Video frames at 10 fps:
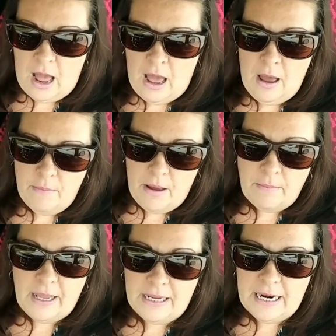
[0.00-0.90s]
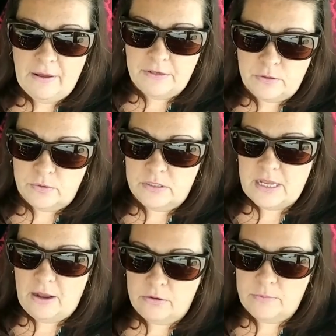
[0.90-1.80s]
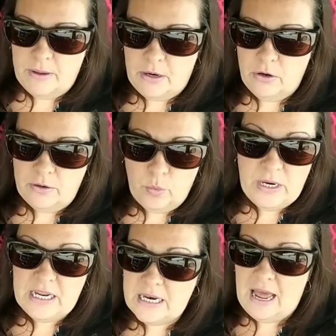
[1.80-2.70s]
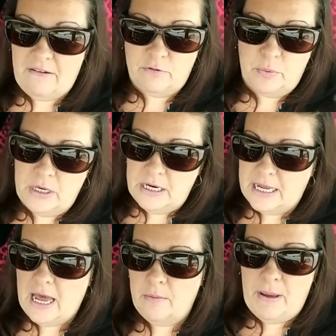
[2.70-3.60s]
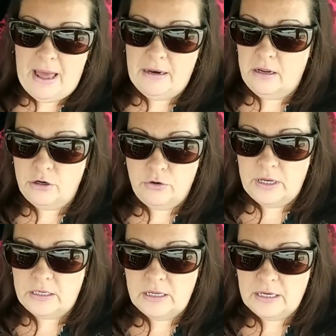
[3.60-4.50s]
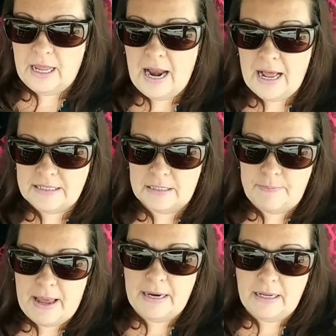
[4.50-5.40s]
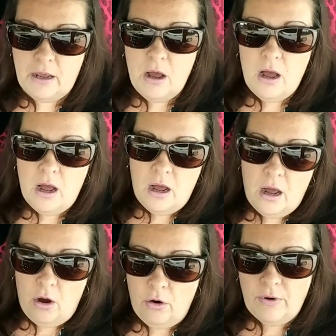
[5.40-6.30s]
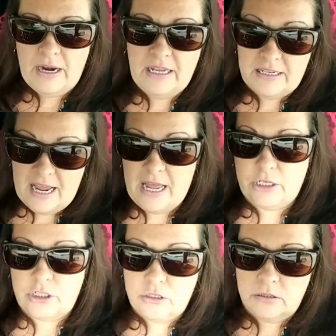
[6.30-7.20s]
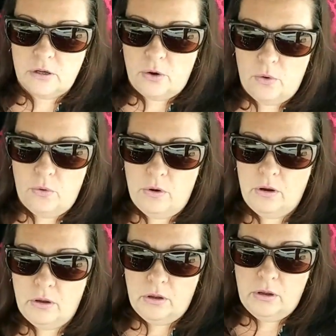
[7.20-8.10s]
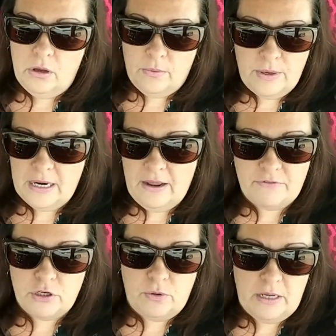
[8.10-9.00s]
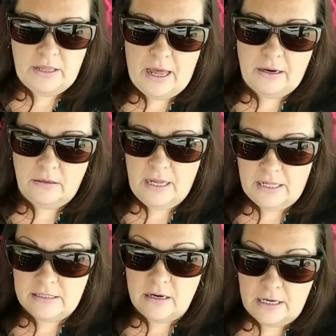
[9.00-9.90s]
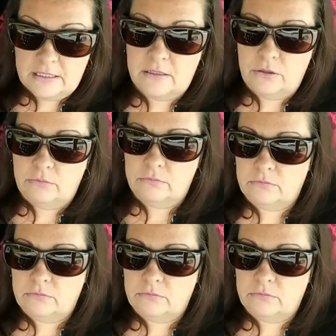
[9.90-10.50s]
I'm liking how this one sounds better. And we didn't have to put any kind of padding under it. It has its padding already attached, so we didn't have to do any of that. And that's nice too.